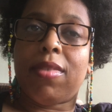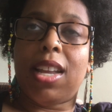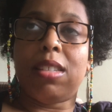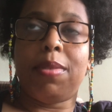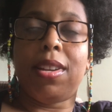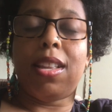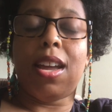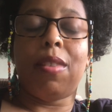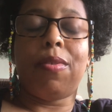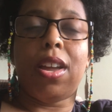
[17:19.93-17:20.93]
That's been a
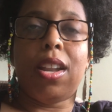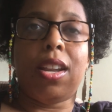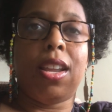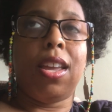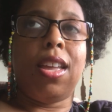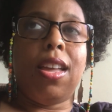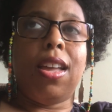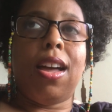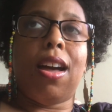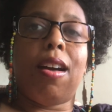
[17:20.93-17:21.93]
lot of fun.
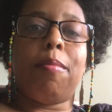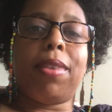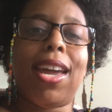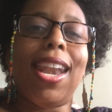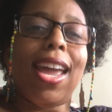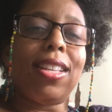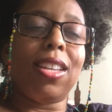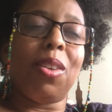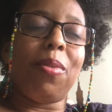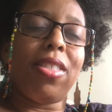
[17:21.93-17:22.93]

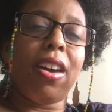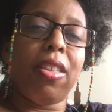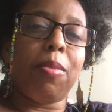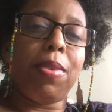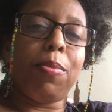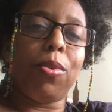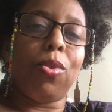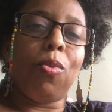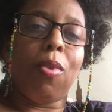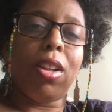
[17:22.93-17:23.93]
Connecting with other people
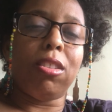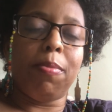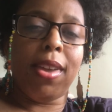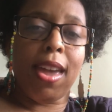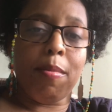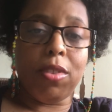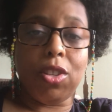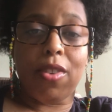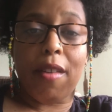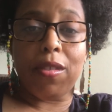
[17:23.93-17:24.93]
who want to be able to
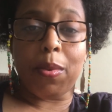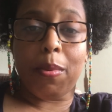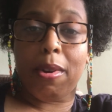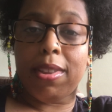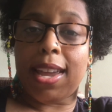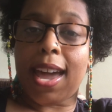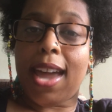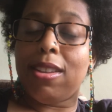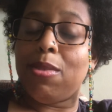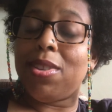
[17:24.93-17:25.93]
travel the world like
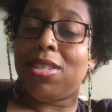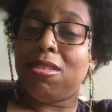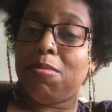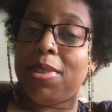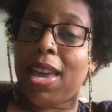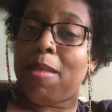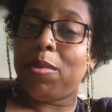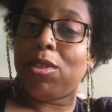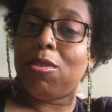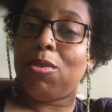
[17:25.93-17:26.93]
I do and still be
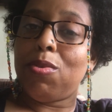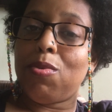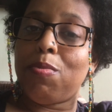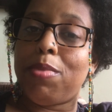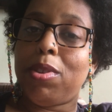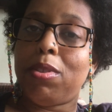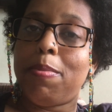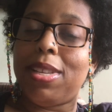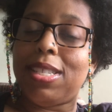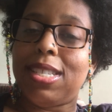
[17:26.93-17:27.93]
able to build a
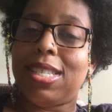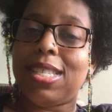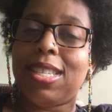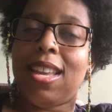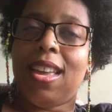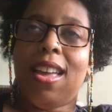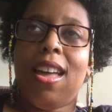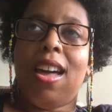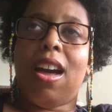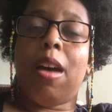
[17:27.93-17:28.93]
business
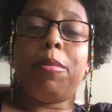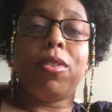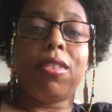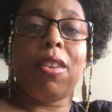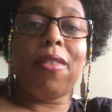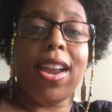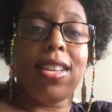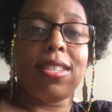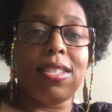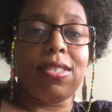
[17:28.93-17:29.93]
using their
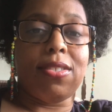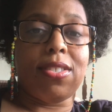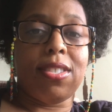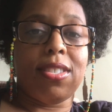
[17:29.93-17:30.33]
writing skills.